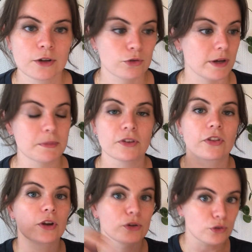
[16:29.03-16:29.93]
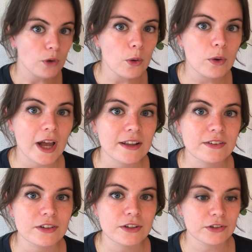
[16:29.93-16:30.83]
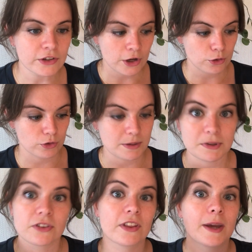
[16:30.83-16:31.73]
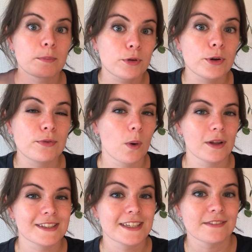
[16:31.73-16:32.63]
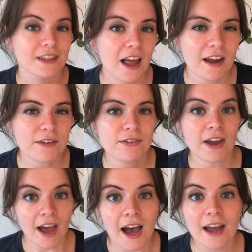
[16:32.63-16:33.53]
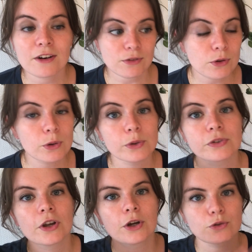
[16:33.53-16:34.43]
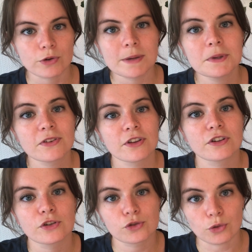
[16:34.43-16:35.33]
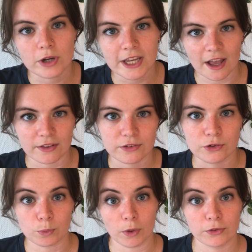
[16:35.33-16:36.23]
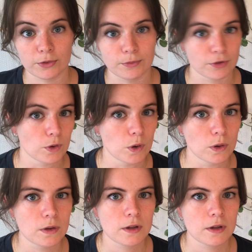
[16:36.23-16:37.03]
Treatments that control cancers, treatments that improve quality of life, and of course, treatments that destroy cancers once and for all.